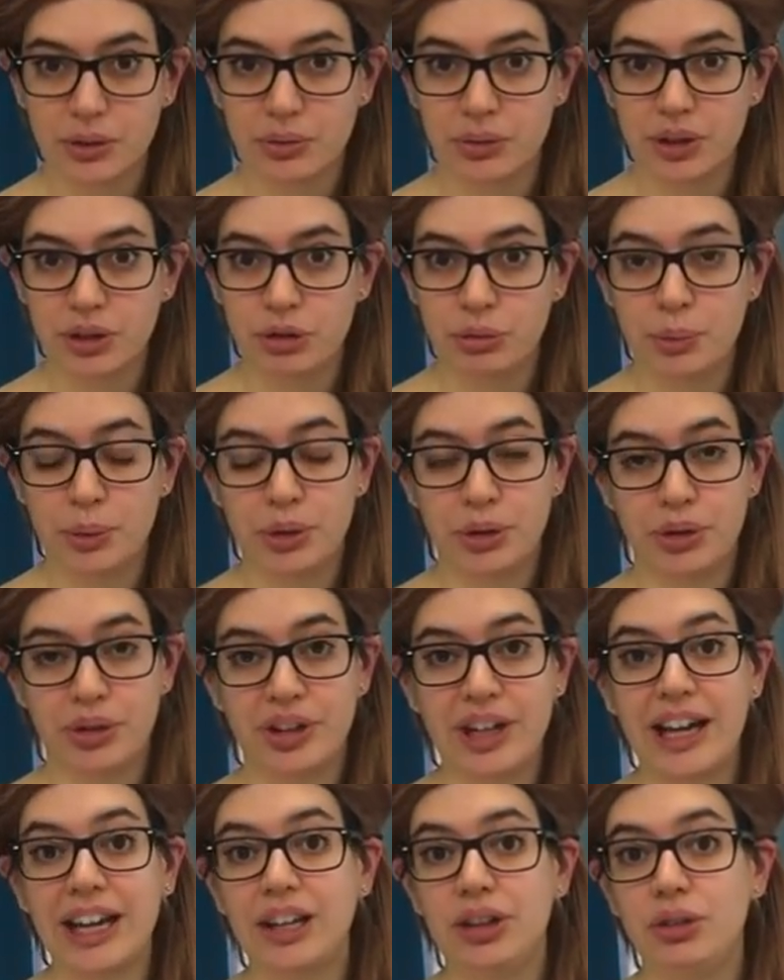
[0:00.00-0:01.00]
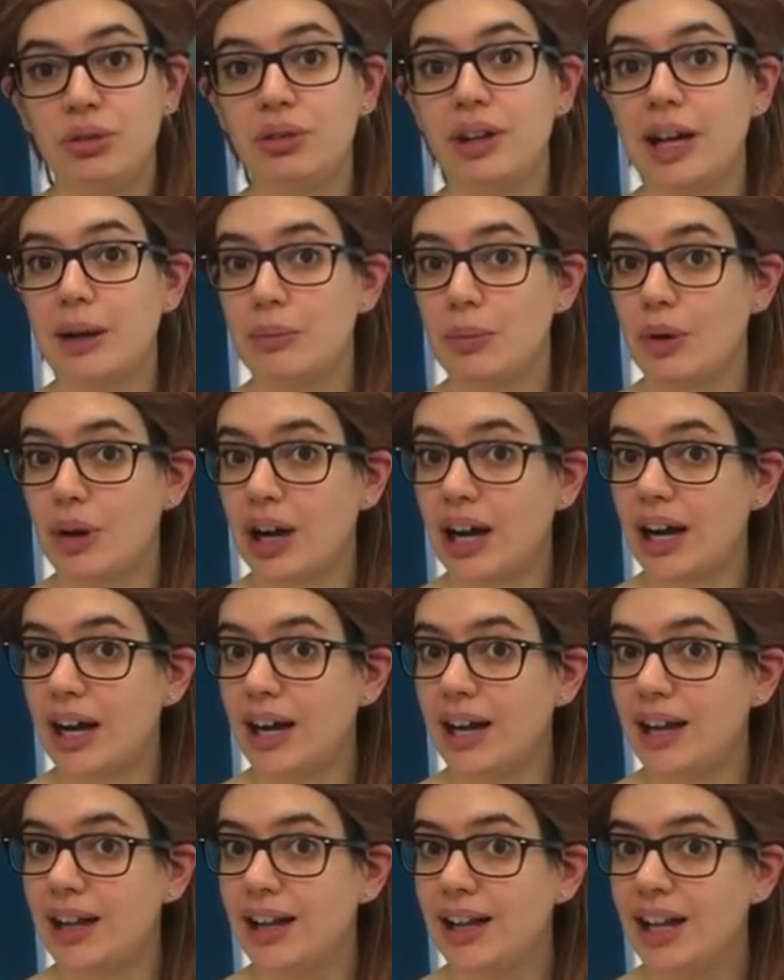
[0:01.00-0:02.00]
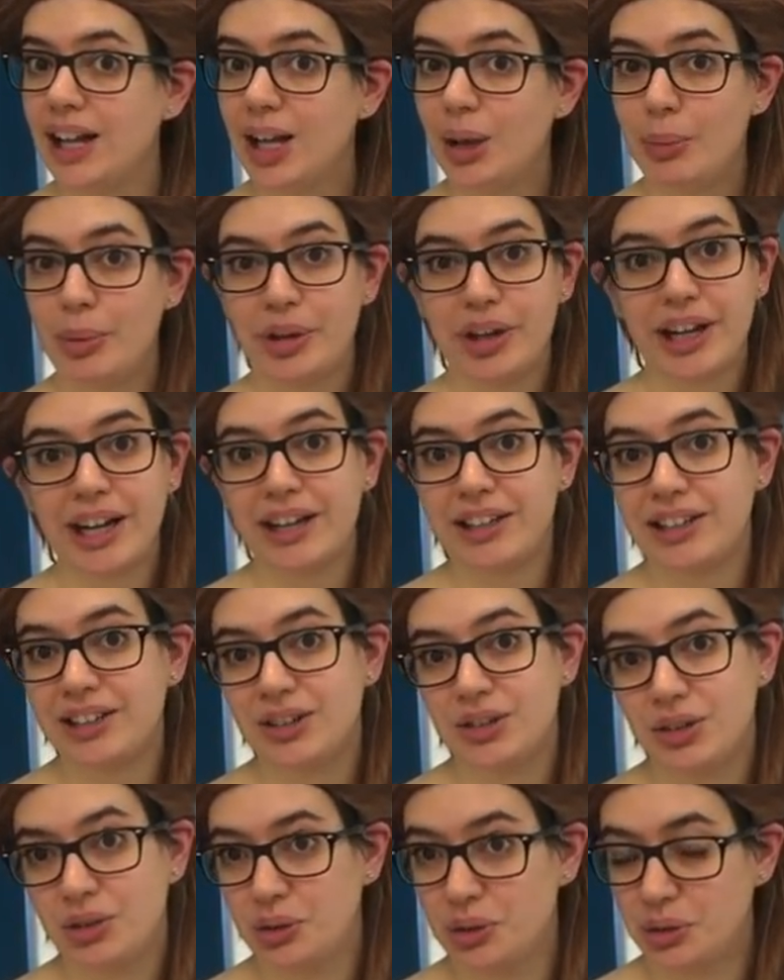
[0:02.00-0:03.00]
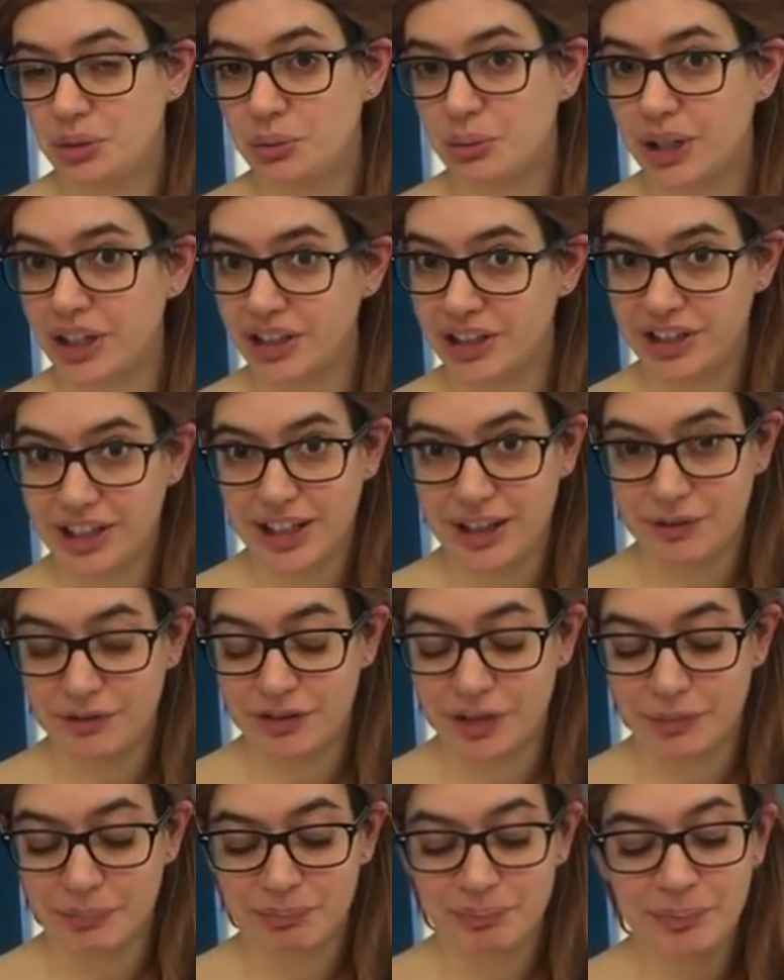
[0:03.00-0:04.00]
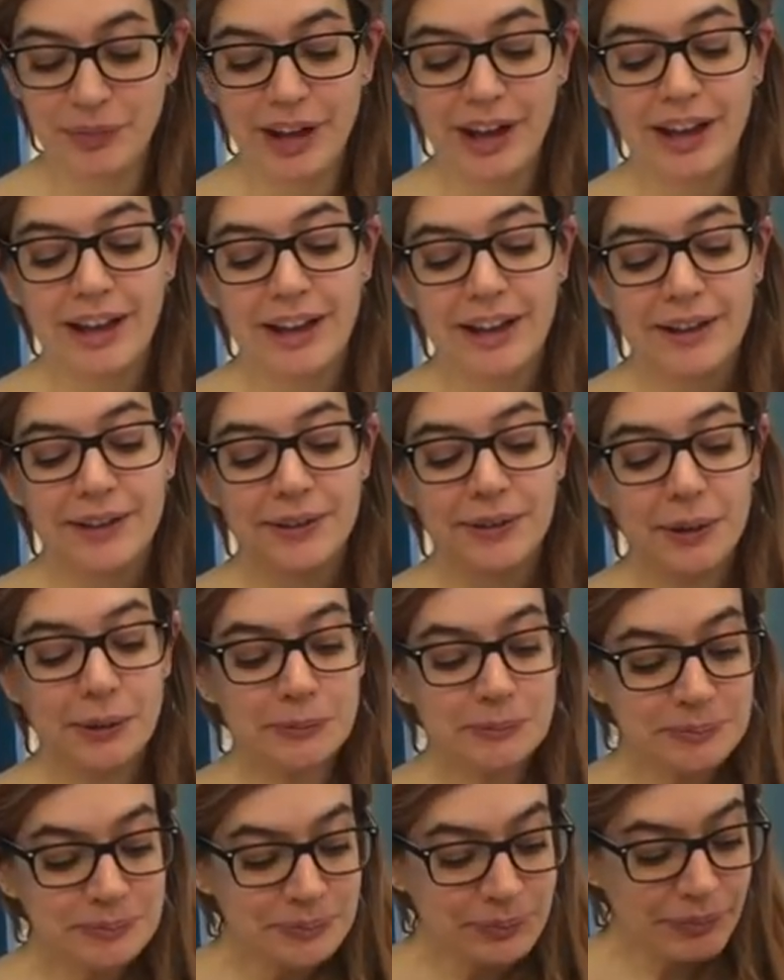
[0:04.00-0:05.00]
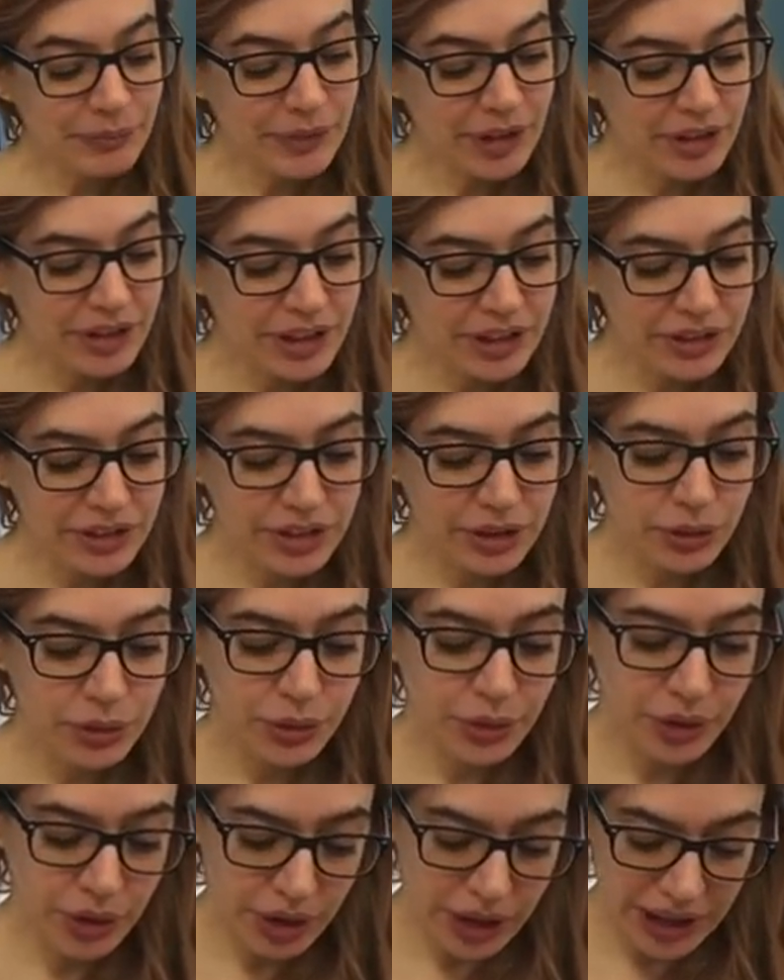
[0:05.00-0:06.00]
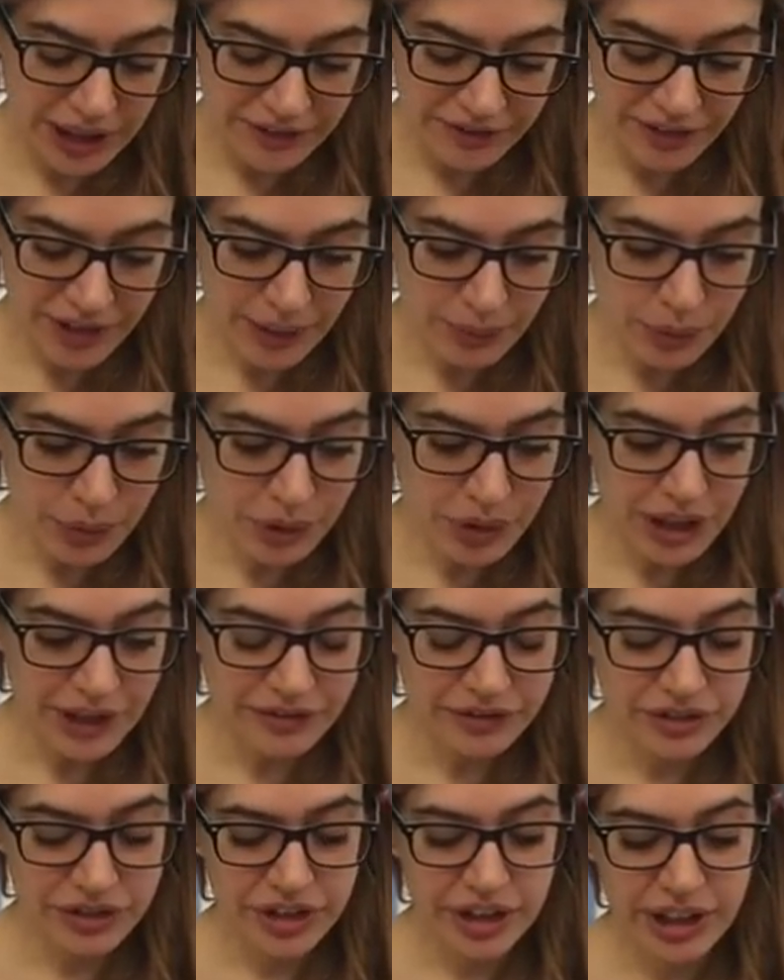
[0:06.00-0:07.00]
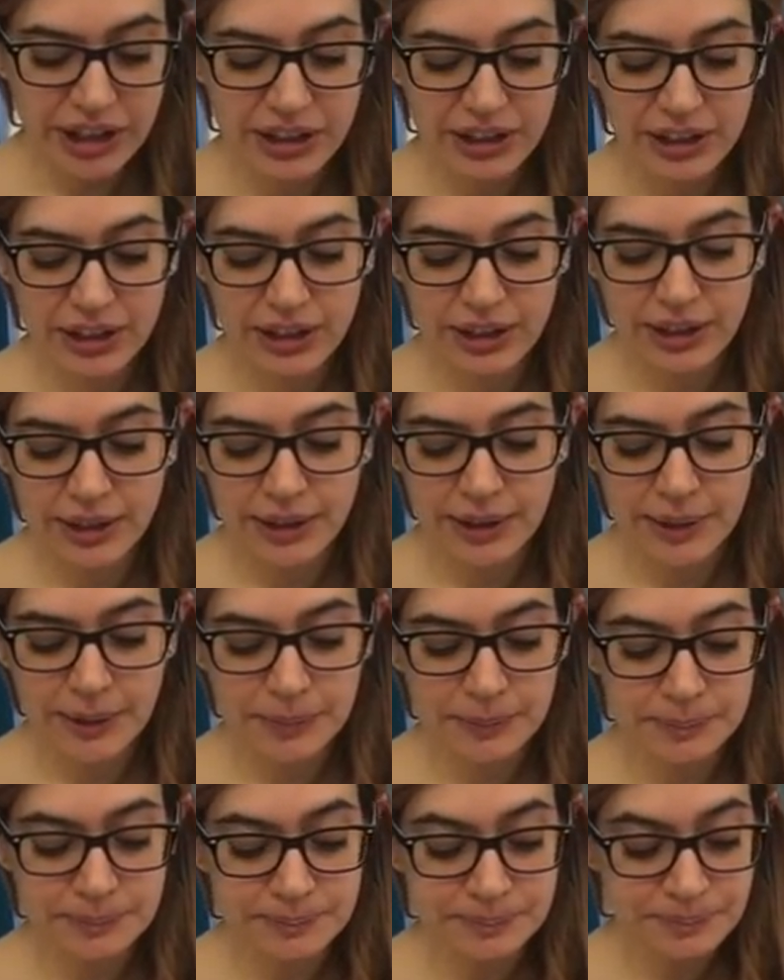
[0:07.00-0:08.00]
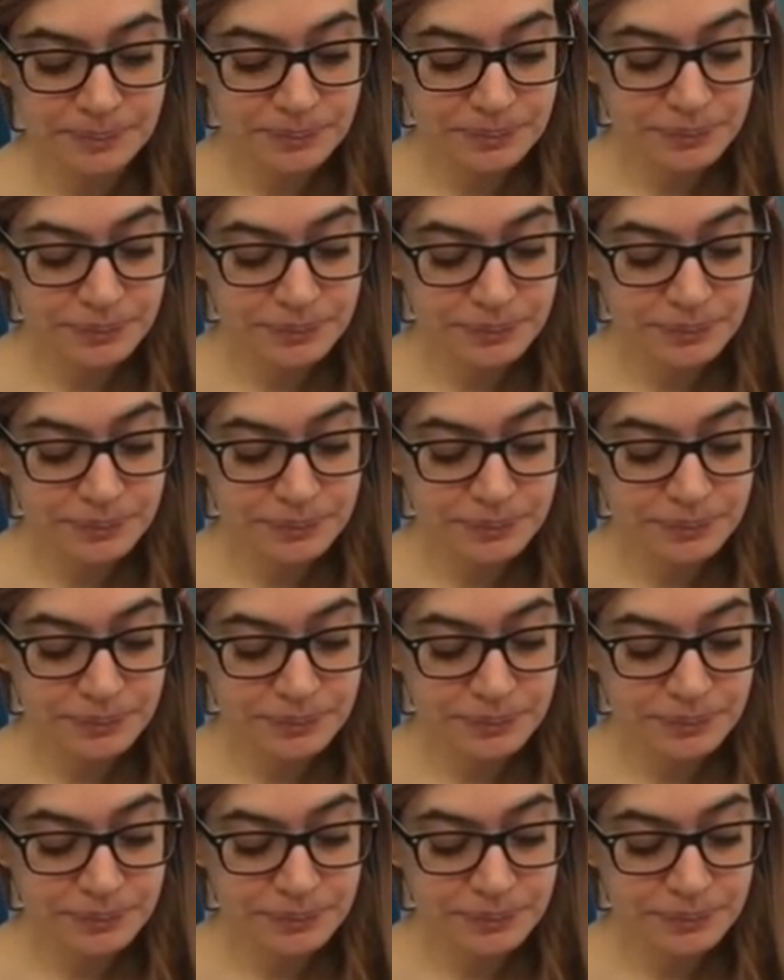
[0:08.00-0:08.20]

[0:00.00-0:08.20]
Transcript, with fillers: a French person, I knew la morale, but I didn't know where it came from. So that's it for Les Fables de La Fontaine. Um,